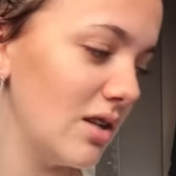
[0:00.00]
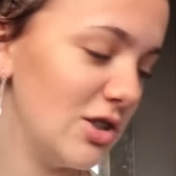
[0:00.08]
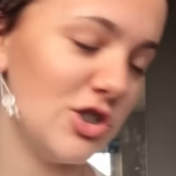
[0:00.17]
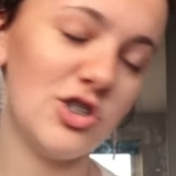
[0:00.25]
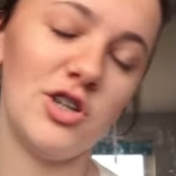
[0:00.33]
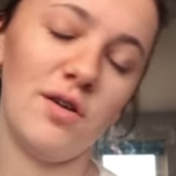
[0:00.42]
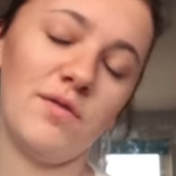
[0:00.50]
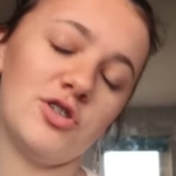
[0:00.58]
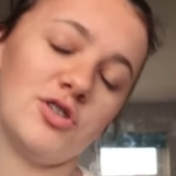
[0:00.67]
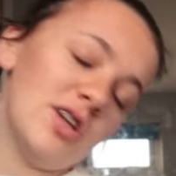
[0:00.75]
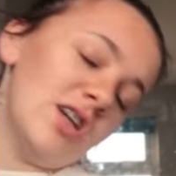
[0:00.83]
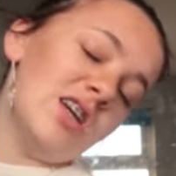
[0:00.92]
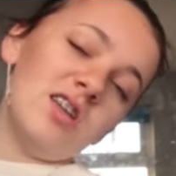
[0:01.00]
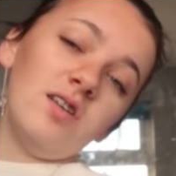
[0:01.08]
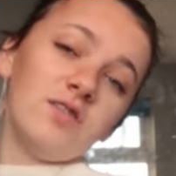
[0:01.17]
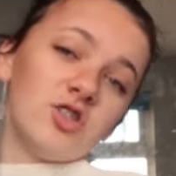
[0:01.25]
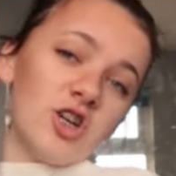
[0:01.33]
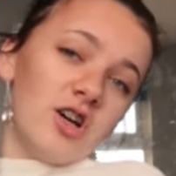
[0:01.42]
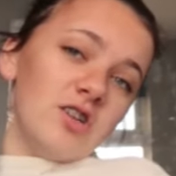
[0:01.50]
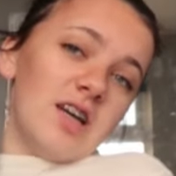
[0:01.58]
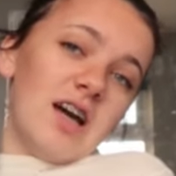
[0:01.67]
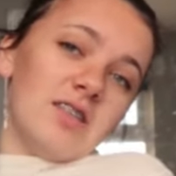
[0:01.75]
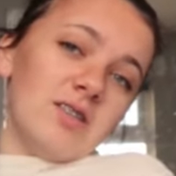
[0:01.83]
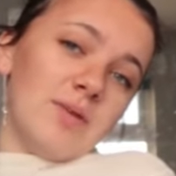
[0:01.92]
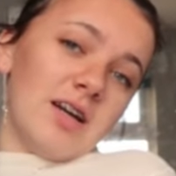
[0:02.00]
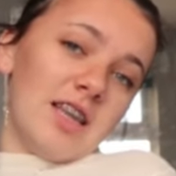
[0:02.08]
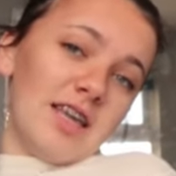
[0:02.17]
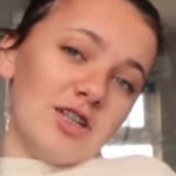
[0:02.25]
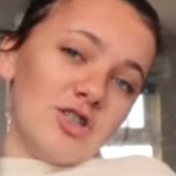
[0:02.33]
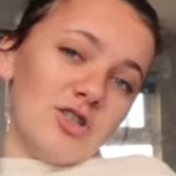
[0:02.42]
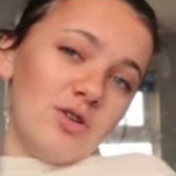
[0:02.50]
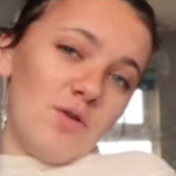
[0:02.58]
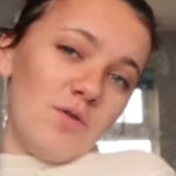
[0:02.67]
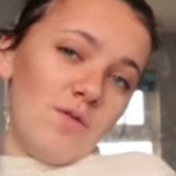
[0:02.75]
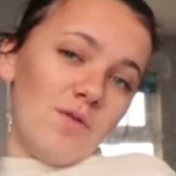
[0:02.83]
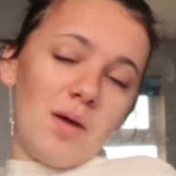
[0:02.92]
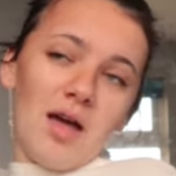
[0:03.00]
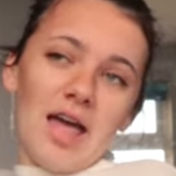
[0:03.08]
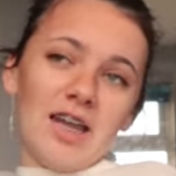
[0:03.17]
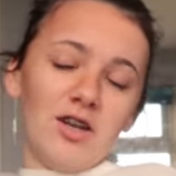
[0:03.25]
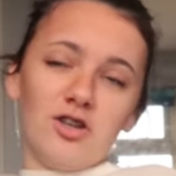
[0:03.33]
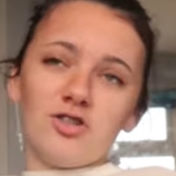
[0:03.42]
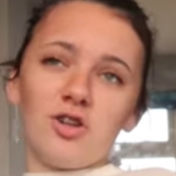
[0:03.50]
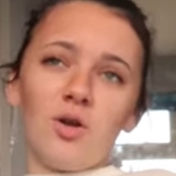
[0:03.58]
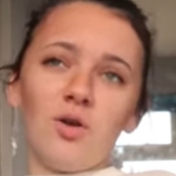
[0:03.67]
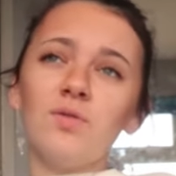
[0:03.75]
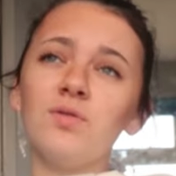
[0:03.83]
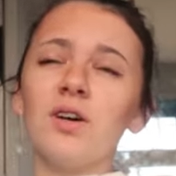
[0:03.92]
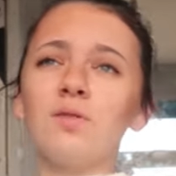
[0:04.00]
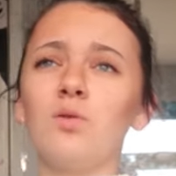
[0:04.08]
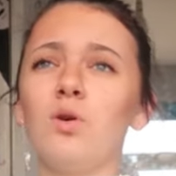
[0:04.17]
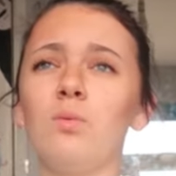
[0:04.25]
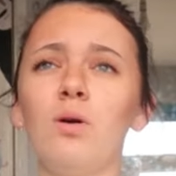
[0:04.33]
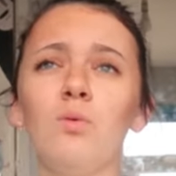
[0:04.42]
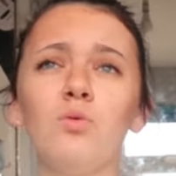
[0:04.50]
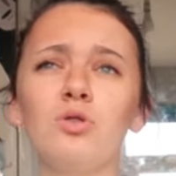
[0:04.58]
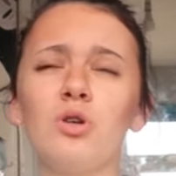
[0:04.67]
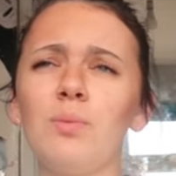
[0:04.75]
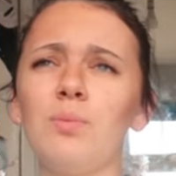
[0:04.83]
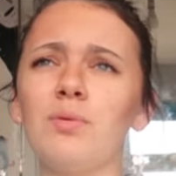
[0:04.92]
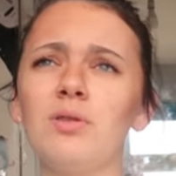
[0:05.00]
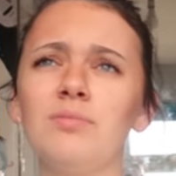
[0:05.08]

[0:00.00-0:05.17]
This is just another shirt to add to my collection of endless clothes that I've got in my wardrobe.